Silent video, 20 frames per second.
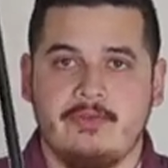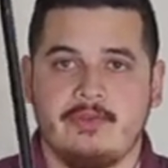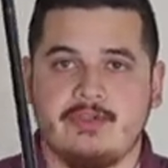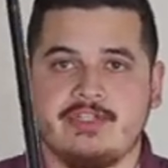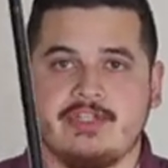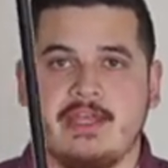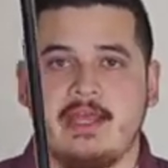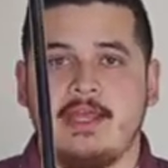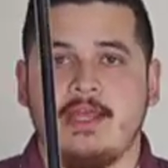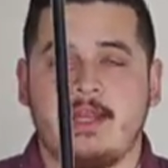They're
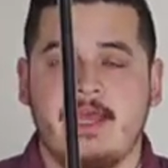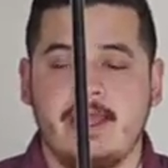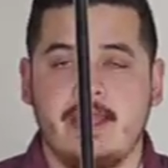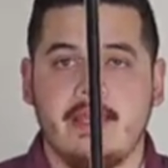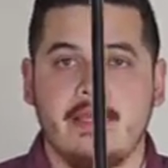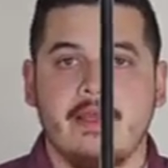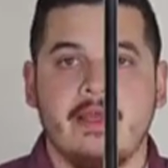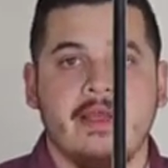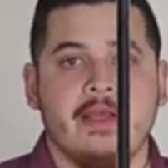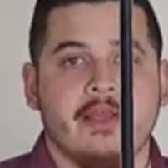saying,
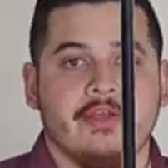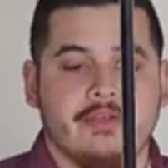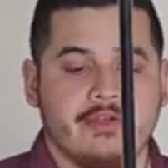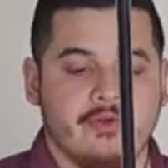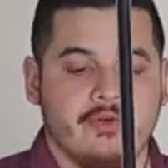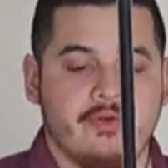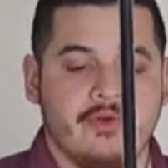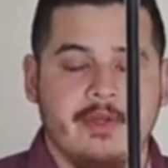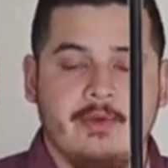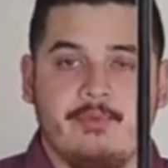hey, your
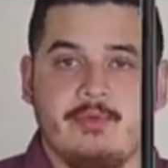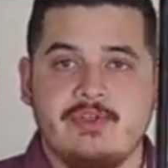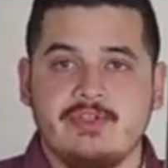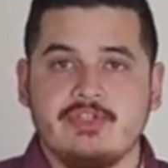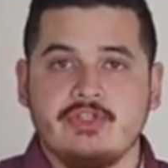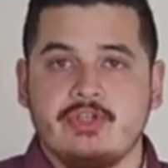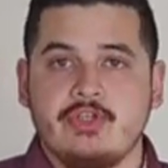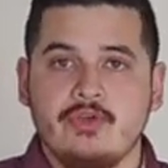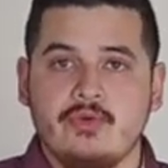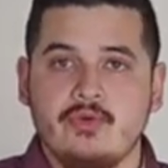grip
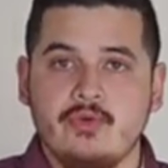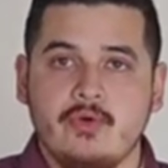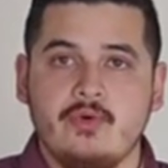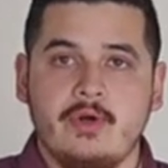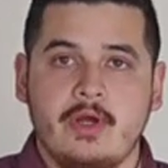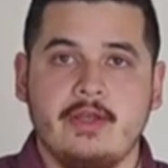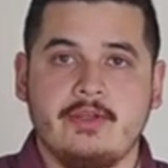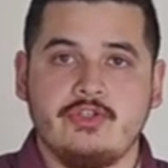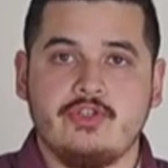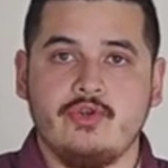is too
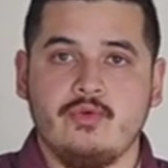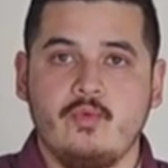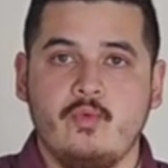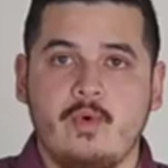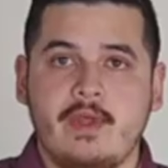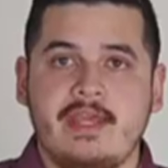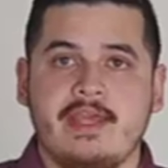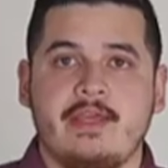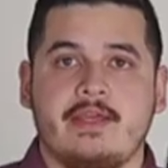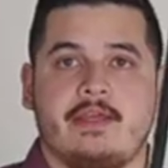
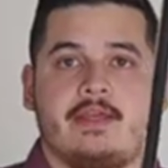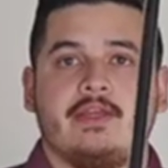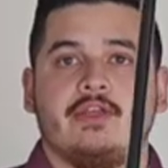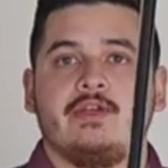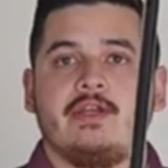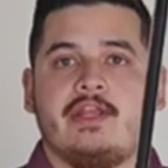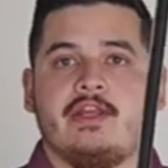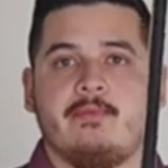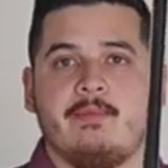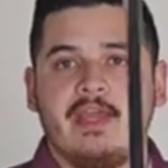weak. You
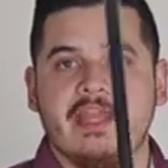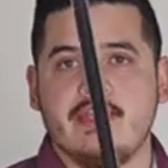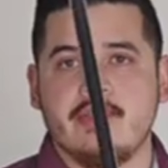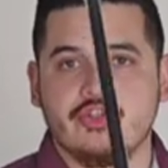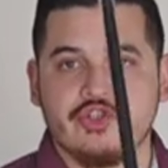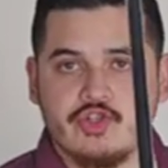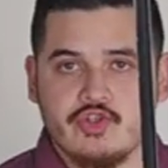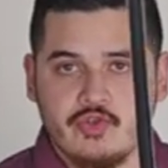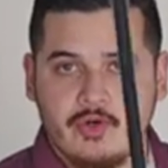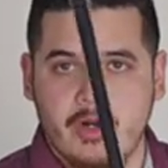need to make it
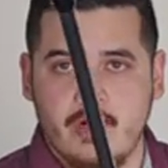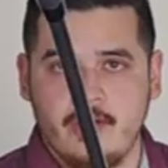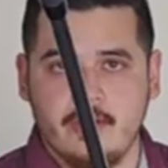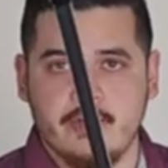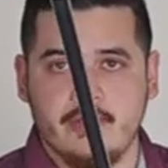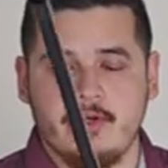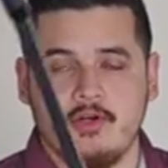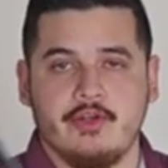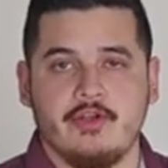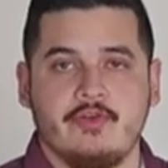
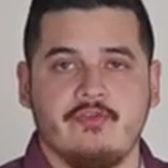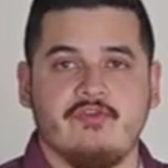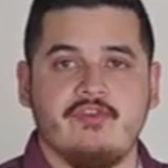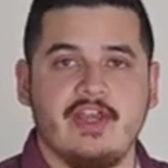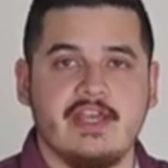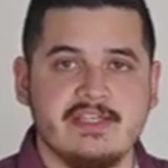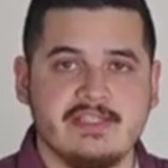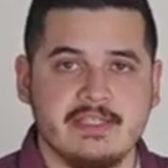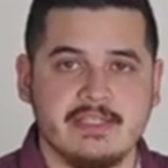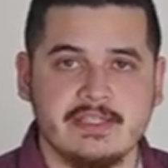stronger. Your
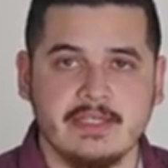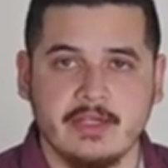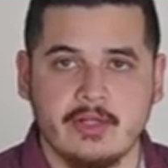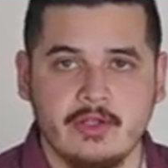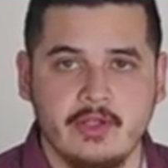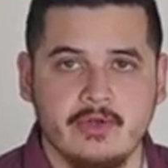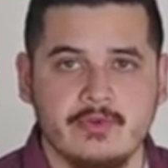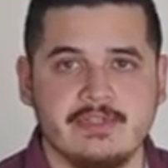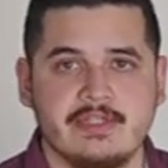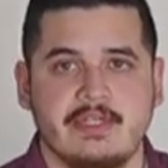face isn't
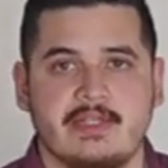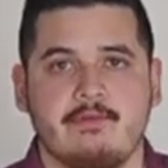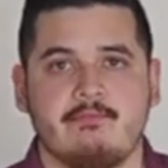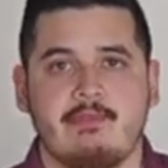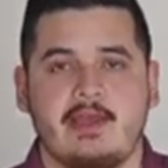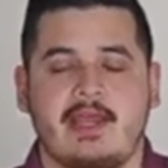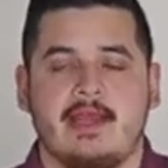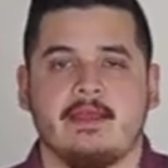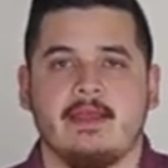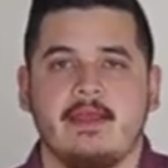closed at
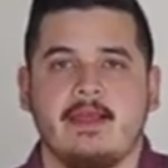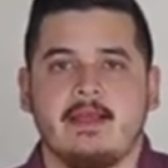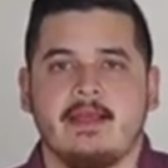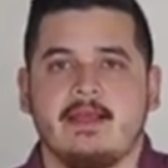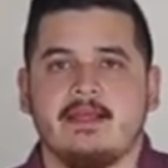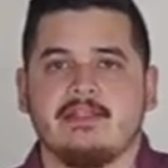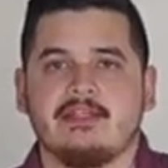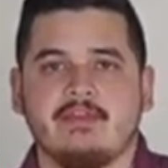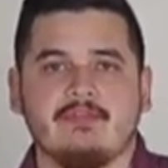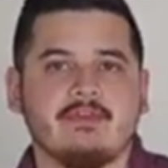impact.
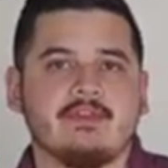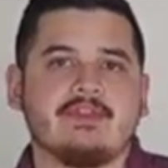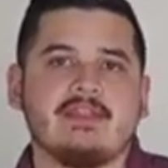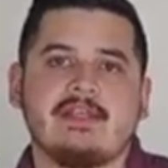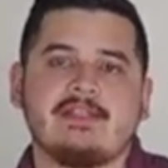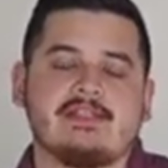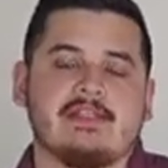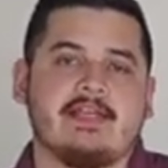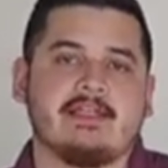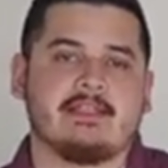Different
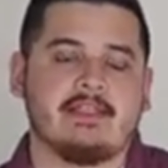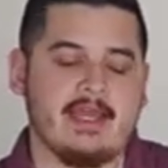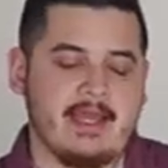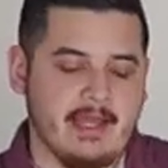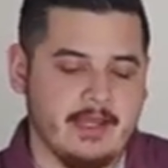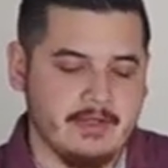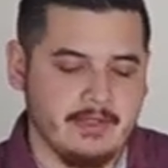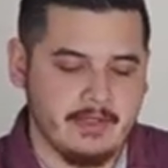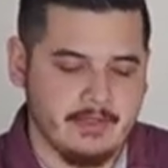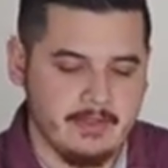things like that.